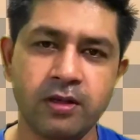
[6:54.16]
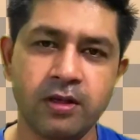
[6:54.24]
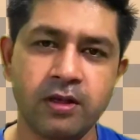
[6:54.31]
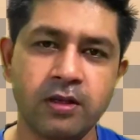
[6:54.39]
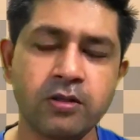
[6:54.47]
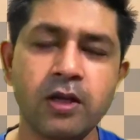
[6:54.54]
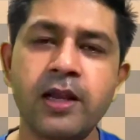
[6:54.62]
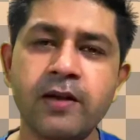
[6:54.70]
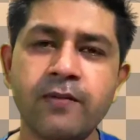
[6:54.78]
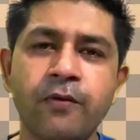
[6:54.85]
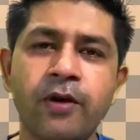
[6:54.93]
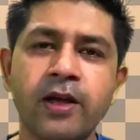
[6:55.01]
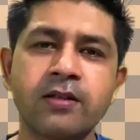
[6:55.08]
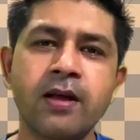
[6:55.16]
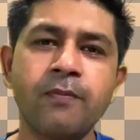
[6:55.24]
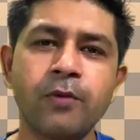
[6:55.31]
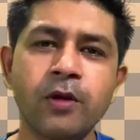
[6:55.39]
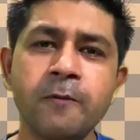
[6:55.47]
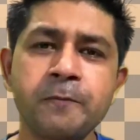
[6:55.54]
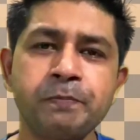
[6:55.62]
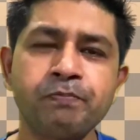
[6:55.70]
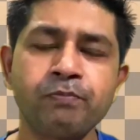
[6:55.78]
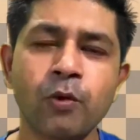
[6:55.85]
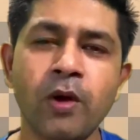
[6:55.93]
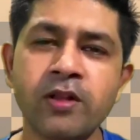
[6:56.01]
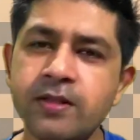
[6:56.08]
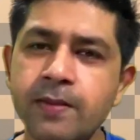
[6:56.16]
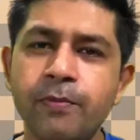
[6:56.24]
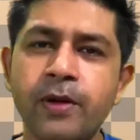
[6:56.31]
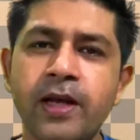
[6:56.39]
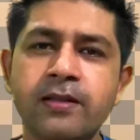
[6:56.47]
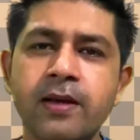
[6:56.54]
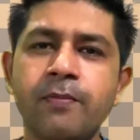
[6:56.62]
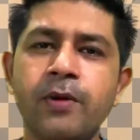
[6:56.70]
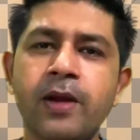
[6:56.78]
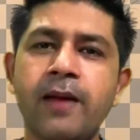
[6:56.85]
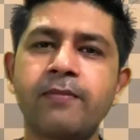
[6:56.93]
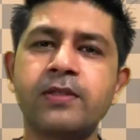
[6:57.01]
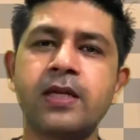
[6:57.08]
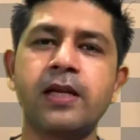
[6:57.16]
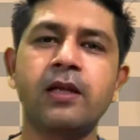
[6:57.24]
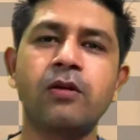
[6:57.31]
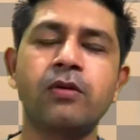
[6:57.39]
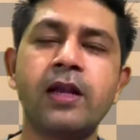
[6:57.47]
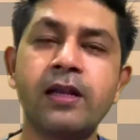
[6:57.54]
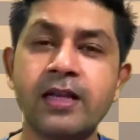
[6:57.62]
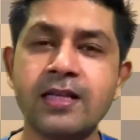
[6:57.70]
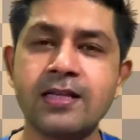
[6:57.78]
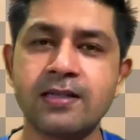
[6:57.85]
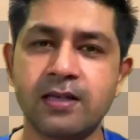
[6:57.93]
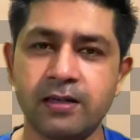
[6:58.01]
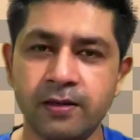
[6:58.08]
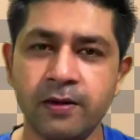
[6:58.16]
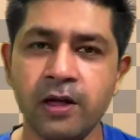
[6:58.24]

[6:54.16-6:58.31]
So let, for example, one simple example I am telling you, the lizard.